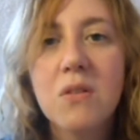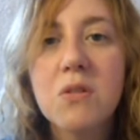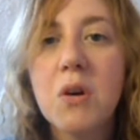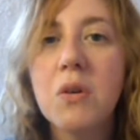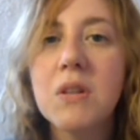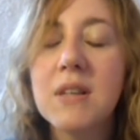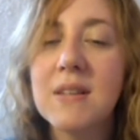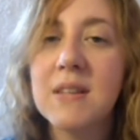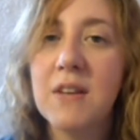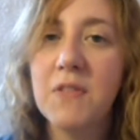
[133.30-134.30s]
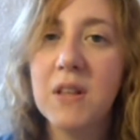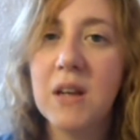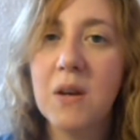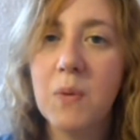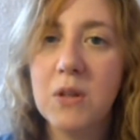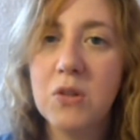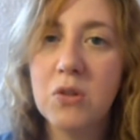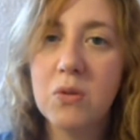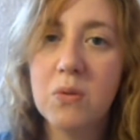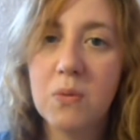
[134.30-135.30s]
So this is something that I want you
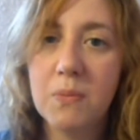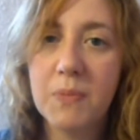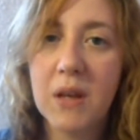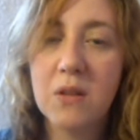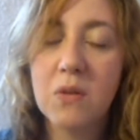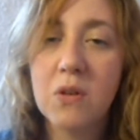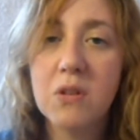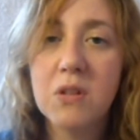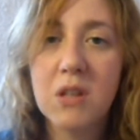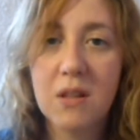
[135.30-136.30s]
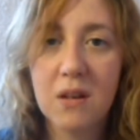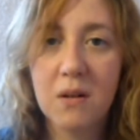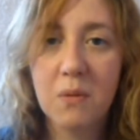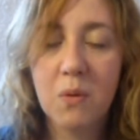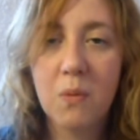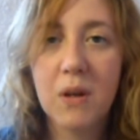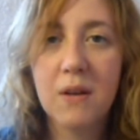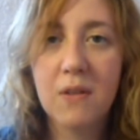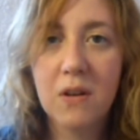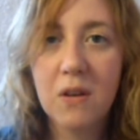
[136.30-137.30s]
to do and to consider
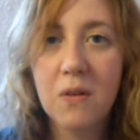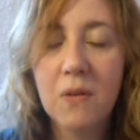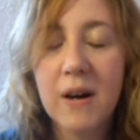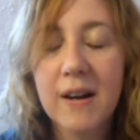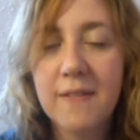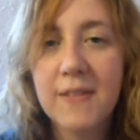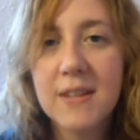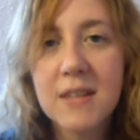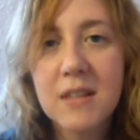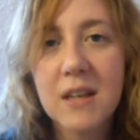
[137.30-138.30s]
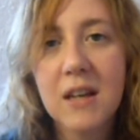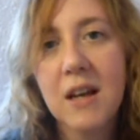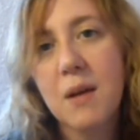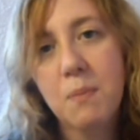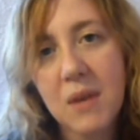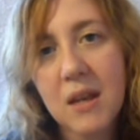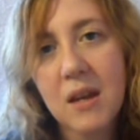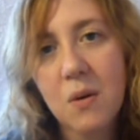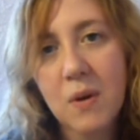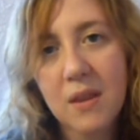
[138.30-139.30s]
whenever you are visiting and
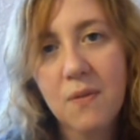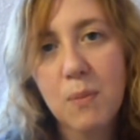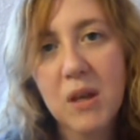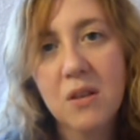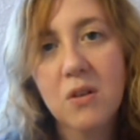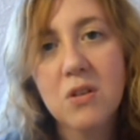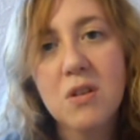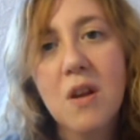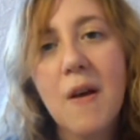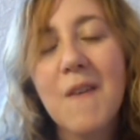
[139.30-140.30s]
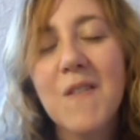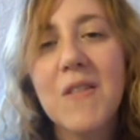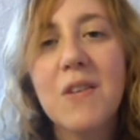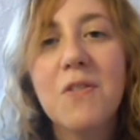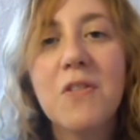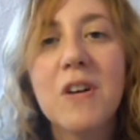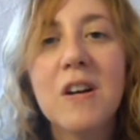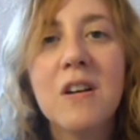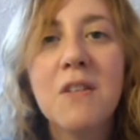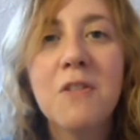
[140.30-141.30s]
meeting wedding vendors. Be
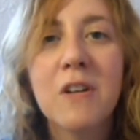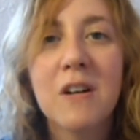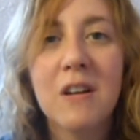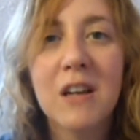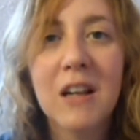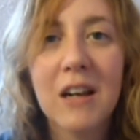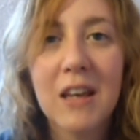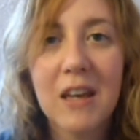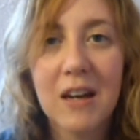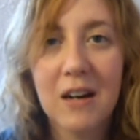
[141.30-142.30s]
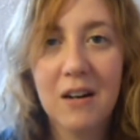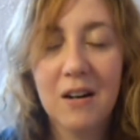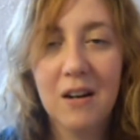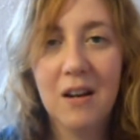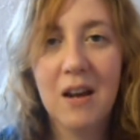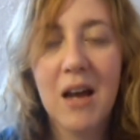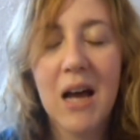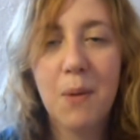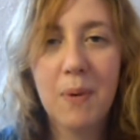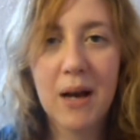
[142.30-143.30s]
very clear
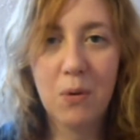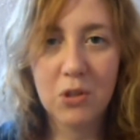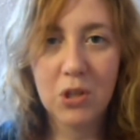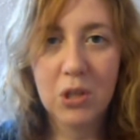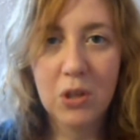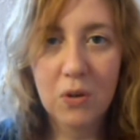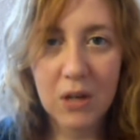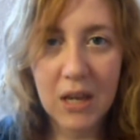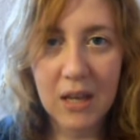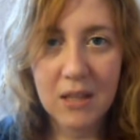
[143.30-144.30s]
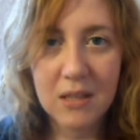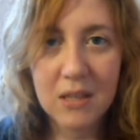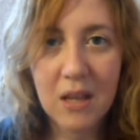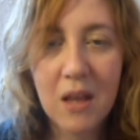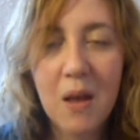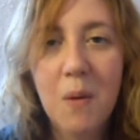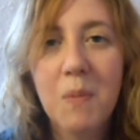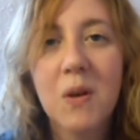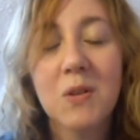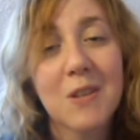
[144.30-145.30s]
about your needs,
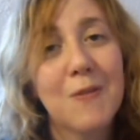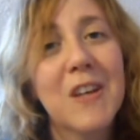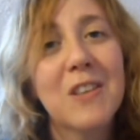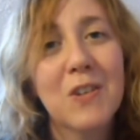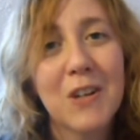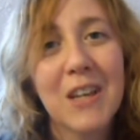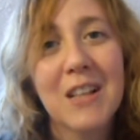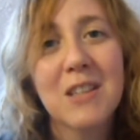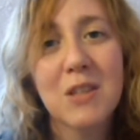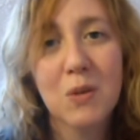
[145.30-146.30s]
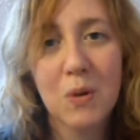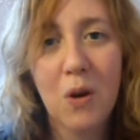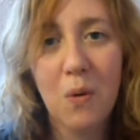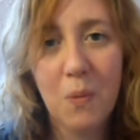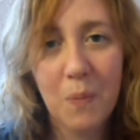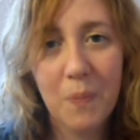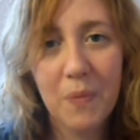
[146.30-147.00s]
because the vendor needs to know.